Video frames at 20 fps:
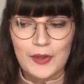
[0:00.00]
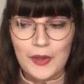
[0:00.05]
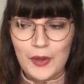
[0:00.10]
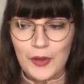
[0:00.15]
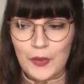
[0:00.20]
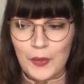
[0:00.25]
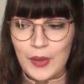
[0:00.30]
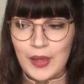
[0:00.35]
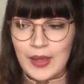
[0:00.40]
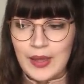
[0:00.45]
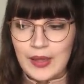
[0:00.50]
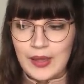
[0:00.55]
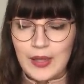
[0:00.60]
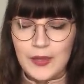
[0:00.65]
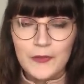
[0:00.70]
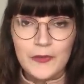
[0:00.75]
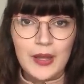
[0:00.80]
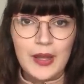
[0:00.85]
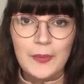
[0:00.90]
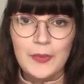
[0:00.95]
So
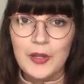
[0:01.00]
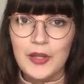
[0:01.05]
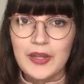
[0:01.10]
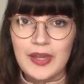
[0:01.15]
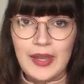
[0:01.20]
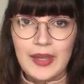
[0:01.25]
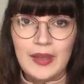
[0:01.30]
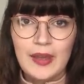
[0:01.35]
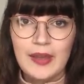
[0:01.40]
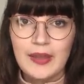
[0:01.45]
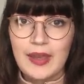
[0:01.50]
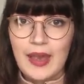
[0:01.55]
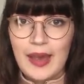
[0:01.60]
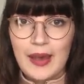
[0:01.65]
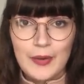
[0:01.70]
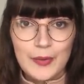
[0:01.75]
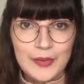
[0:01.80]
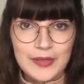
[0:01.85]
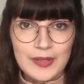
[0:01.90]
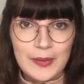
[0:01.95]
if I'm looking at a
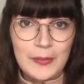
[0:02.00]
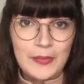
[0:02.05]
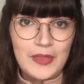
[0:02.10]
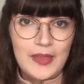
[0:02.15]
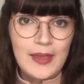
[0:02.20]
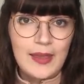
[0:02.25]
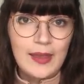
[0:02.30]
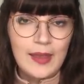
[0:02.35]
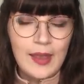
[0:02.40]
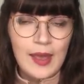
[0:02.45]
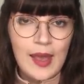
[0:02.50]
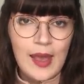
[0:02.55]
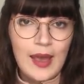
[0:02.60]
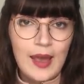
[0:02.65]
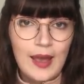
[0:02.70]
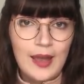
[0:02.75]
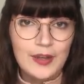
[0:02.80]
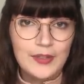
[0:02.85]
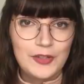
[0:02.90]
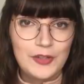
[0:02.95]
cat or something
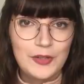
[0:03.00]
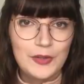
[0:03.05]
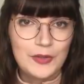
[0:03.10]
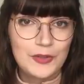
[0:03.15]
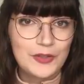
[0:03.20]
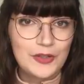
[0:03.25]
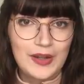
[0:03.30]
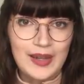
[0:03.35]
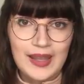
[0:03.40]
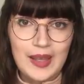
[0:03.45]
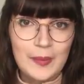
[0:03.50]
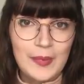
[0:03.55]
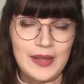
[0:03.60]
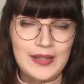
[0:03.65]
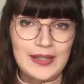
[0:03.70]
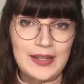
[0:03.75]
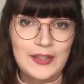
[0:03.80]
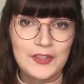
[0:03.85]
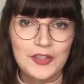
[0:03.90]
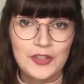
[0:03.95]
and you're trying to get
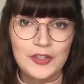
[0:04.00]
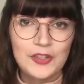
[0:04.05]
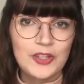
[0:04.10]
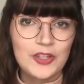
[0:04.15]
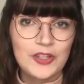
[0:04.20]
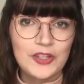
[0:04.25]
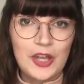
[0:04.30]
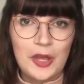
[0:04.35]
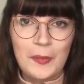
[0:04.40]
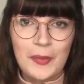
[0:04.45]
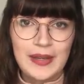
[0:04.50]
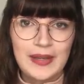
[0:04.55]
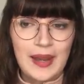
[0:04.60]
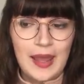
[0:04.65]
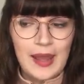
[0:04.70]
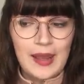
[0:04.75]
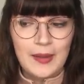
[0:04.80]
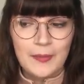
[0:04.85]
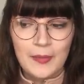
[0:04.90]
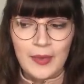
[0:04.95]
my attention, just shout my
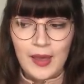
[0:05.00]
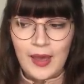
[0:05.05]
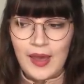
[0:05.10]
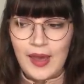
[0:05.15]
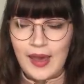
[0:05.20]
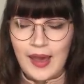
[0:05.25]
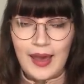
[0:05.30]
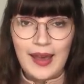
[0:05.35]
name